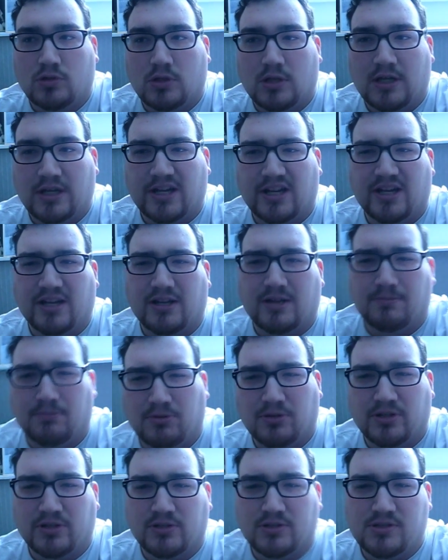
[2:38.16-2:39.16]
I got a
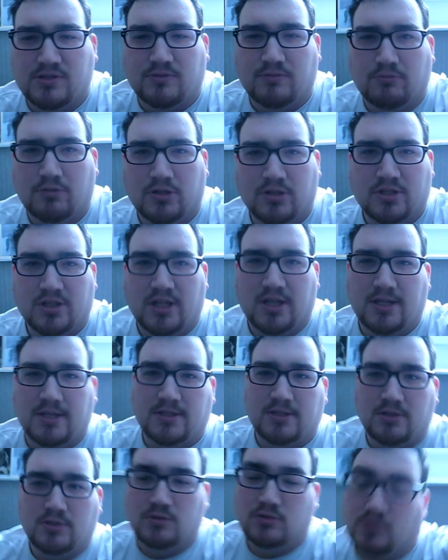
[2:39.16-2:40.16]
couple errands to run today
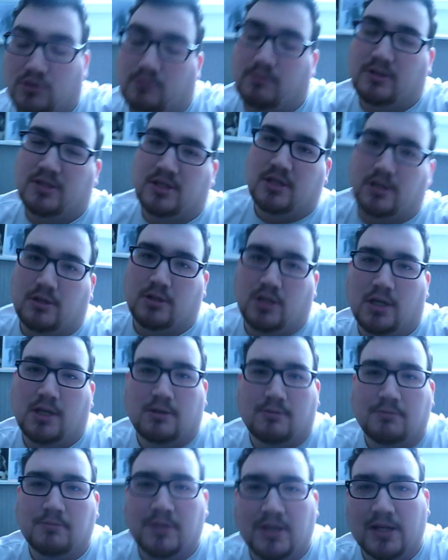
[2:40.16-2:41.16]
too, so I might take you
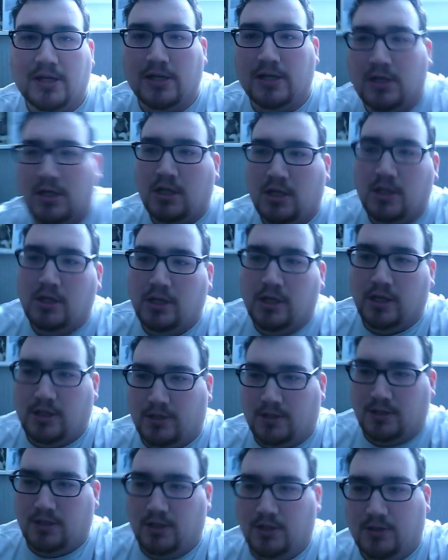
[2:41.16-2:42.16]
along with me
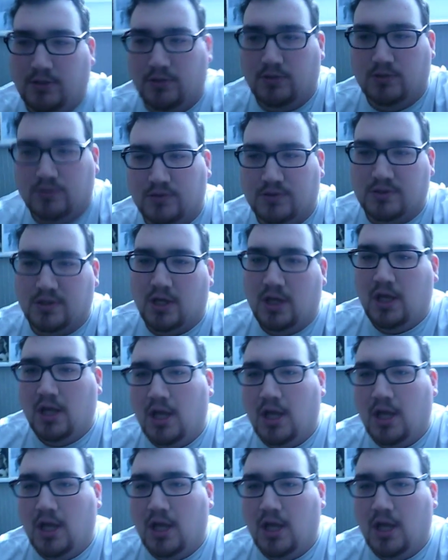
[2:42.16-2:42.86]
on a couple of those.